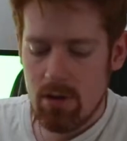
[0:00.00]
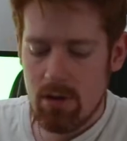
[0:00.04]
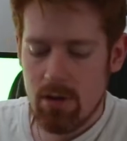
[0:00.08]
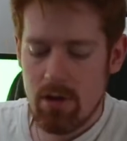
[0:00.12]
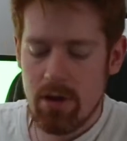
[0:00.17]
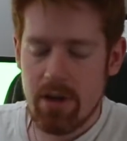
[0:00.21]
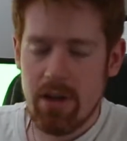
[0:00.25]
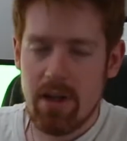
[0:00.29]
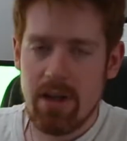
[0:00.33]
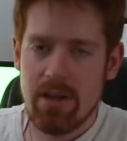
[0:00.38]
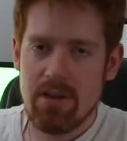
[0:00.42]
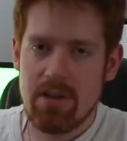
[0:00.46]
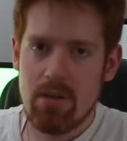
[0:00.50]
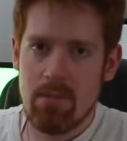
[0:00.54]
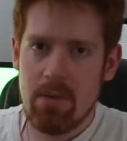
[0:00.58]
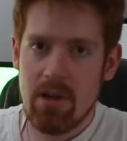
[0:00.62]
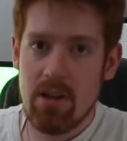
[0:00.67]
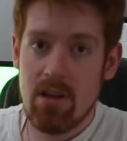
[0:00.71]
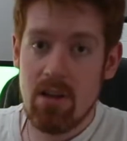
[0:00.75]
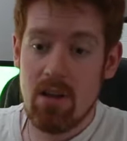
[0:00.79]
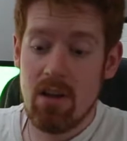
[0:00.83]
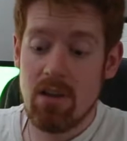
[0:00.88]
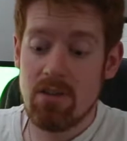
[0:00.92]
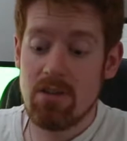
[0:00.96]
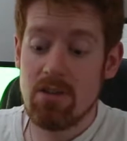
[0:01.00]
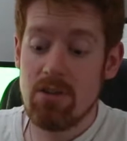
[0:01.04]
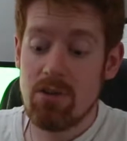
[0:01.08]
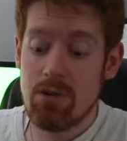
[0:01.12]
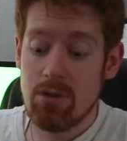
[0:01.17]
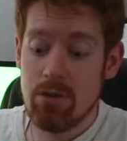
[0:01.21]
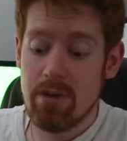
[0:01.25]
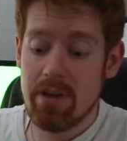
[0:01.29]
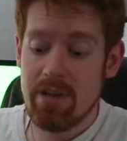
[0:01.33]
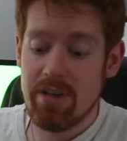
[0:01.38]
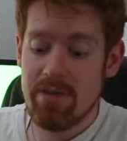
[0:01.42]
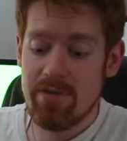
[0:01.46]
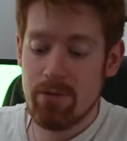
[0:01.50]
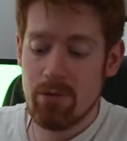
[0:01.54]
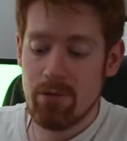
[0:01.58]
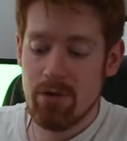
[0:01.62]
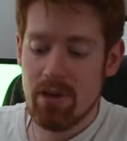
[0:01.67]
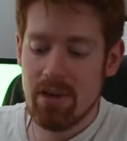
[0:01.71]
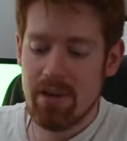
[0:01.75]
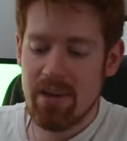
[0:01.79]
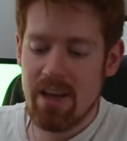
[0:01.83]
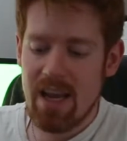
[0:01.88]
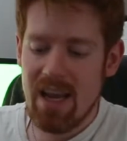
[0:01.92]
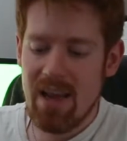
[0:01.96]
Okay, so my last choice for
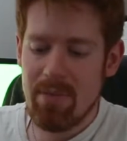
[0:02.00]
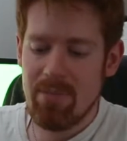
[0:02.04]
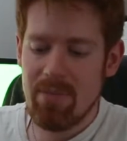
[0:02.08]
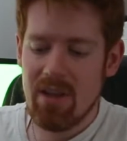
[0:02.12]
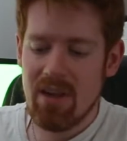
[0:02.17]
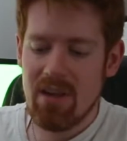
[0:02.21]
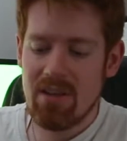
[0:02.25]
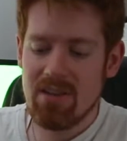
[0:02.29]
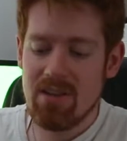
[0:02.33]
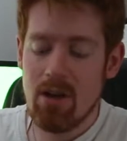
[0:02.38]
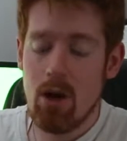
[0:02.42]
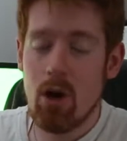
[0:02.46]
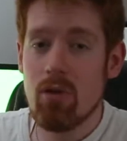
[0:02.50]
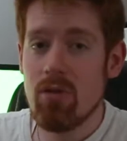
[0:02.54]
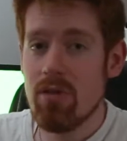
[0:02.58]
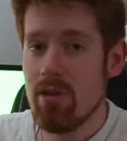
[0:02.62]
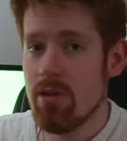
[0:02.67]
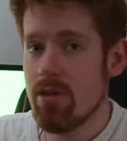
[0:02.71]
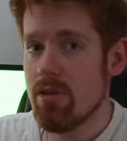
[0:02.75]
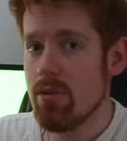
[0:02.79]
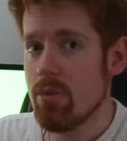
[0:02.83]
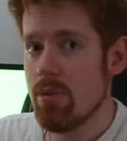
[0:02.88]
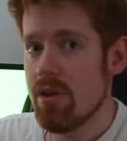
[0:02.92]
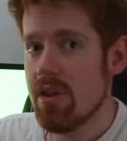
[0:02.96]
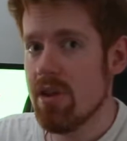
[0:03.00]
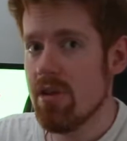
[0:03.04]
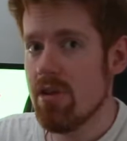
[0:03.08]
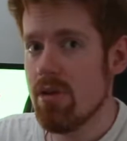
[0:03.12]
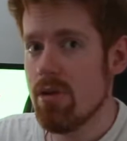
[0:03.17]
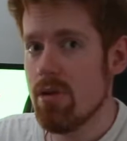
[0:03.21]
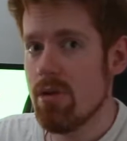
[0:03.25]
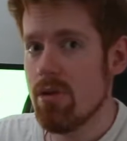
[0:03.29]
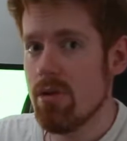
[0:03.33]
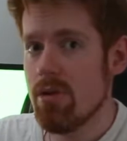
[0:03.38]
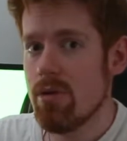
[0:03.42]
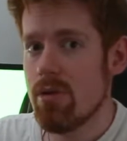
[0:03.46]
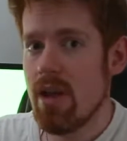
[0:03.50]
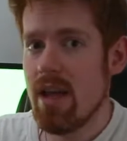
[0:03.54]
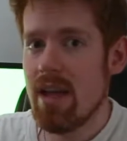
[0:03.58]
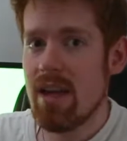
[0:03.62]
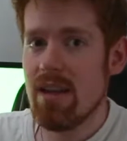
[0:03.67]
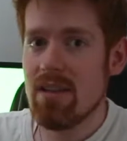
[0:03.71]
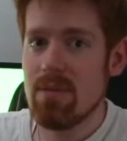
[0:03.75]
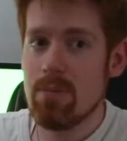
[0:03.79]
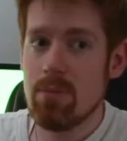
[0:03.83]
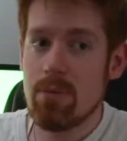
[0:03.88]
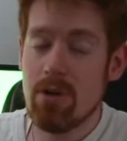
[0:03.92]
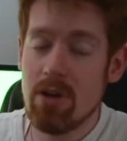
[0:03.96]
a game that is only on the Wii U, and
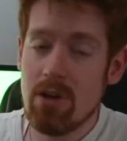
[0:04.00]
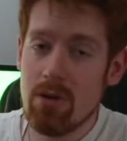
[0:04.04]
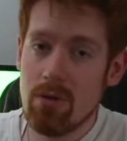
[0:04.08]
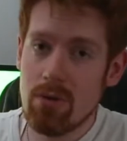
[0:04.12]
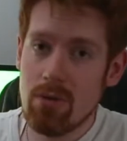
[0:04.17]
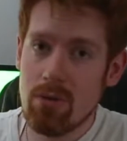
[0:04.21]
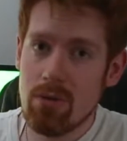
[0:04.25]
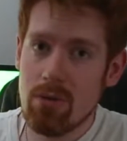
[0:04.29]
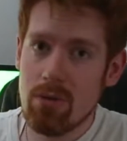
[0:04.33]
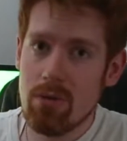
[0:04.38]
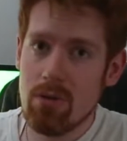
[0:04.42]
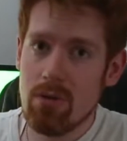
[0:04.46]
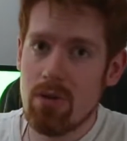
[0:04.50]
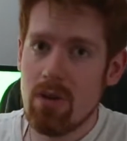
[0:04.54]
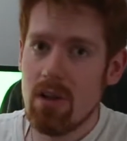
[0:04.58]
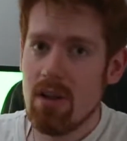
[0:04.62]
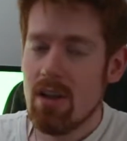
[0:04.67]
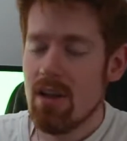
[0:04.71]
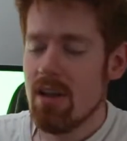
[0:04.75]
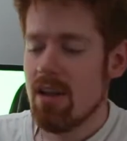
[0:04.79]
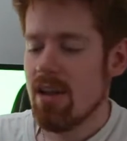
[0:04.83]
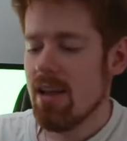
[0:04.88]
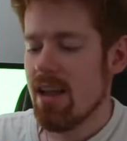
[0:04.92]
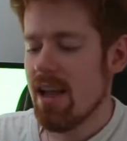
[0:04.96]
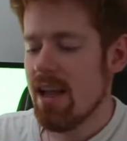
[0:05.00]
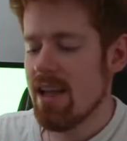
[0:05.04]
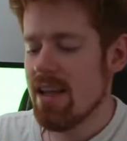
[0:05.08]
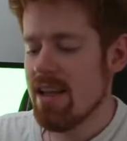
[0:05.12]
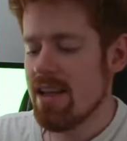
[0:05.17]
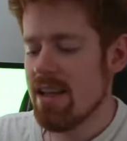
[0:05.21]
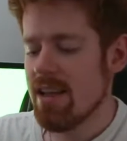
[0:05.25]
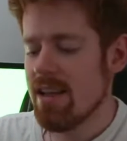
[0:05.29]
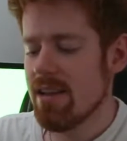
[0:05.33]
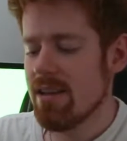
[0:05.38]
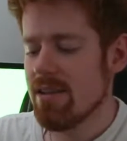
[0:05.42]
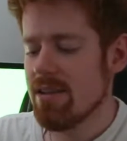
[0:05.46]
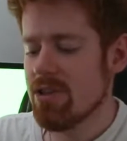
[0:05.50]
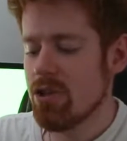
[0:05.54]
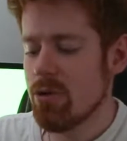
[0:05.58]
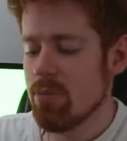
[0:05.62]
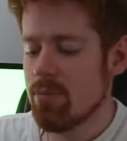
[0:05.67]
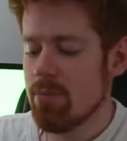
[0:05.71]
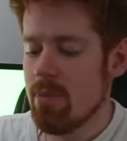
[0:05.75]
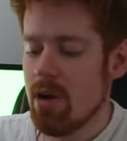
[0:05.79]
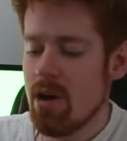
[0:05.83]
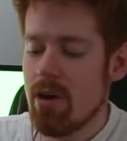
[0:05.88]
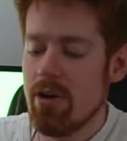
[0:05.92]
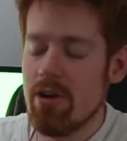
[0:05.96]
it's pretty cool, is
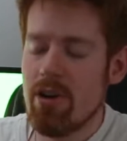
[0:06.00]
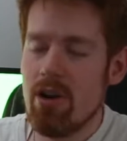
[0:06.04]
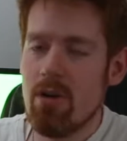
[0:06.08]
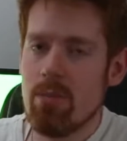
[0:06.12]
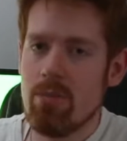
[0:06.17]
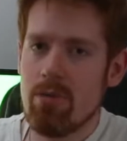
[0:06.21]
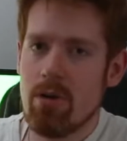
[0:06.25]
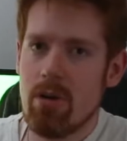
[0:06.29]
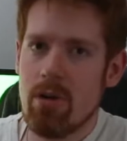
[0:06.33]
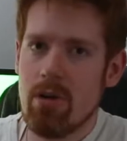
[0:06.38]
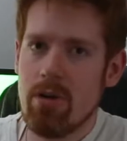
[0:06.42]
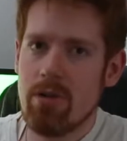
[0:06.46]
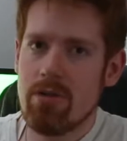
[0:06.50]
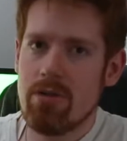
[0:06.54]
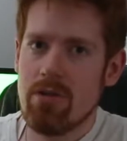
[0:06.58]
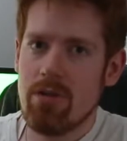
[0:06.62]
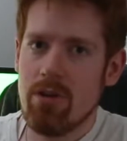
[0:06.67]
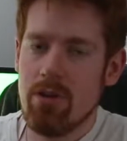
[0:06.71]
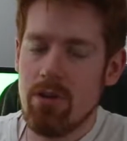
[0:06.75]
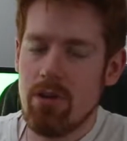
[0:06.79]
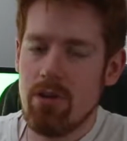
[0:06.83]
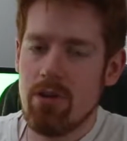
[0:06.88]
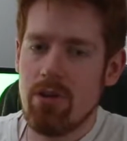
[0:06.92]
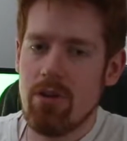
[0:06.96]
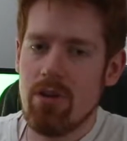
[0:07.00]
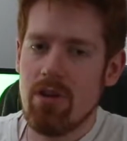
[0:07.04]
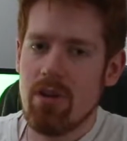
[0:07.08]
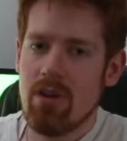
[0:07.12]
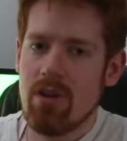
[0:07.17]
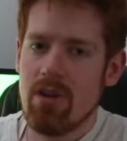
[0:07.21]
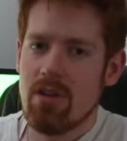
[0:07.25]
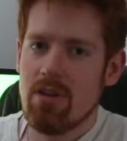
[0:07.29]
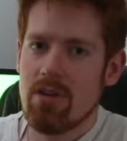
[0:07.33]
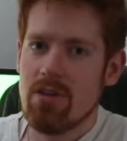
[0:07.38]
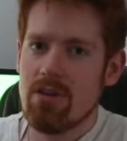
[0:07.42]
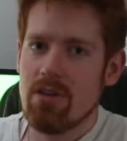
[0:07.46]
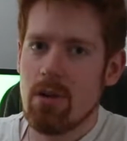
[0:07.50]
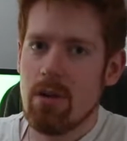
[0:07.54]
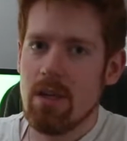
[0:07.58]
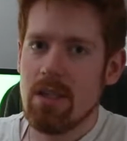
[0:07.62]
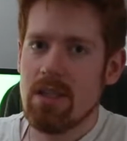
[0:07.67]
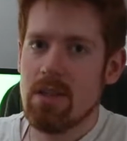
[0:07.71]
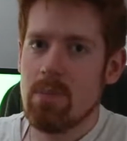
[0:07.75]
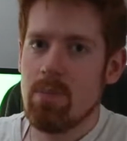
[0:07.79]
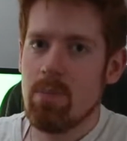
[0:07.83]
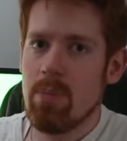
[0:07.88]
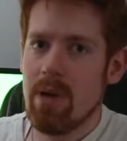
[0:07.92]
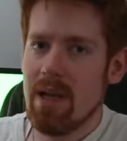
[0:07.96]
Super Mario Bros. U. So
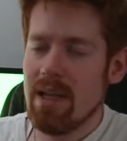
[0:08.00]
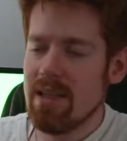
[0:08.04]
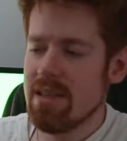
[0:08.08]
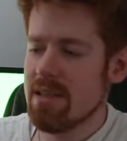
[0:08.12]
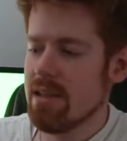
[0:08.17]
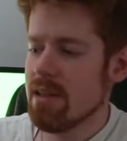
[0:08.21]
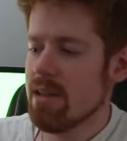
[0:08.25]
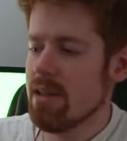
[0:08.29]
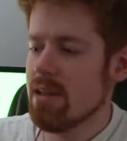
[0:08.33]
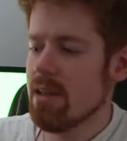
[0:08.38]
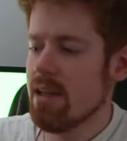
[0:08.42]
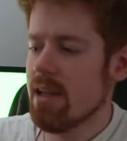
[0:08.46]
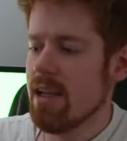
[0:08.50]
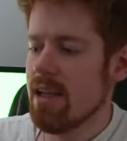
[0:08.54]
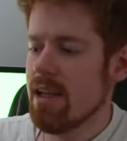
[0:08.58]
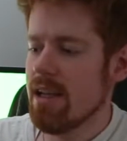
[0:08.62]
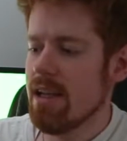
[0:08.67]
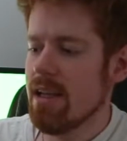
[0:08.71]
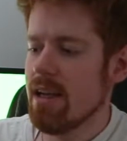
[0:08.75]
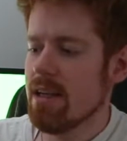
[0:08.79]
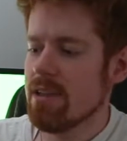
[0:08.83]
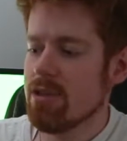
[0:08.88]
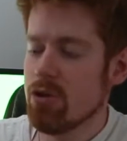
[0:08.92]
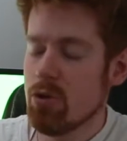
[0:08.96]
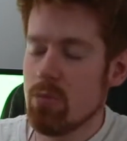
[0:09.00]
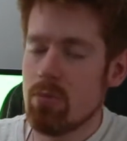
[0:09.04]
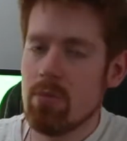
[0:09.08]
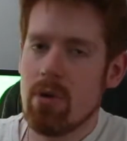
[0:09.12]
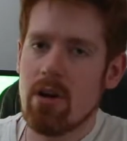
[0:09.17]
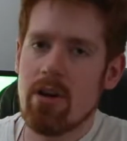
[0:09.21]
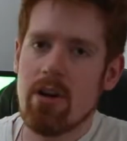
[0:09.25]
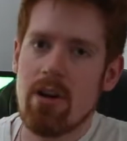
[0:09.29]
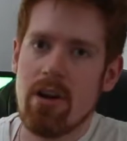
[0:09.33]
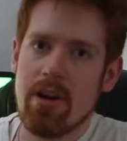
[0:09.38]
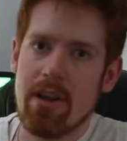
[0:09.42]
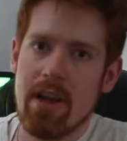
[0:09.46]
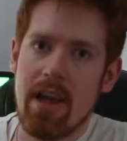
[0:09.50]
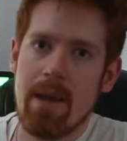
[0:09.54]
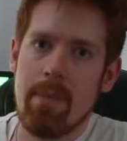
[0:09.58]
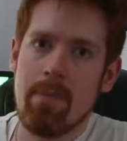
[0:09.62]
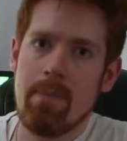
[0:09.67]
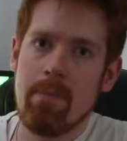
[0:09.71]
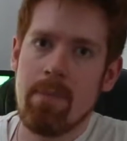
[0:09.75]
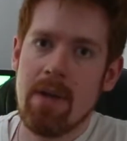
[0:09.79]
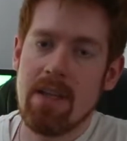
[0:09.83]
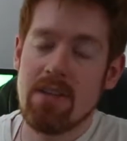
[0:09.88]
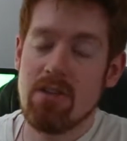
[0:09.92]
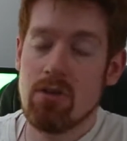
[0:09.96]
it's basically a Super Mario
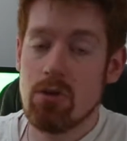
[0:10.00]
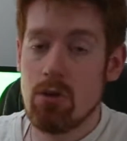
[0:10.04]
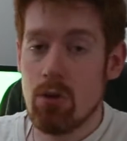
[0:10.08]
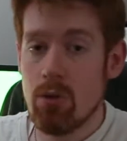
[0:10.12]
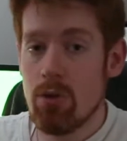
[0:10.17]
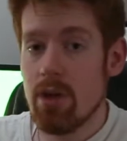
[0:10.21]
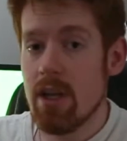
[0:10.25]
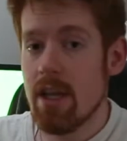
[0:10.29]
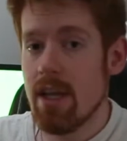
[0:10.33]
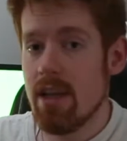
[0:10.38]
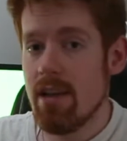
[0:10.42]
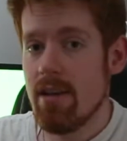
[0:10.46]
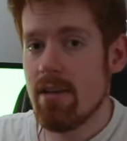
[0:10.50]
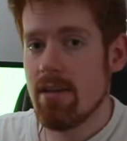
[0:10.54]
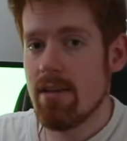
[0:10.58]
game. It's 2D,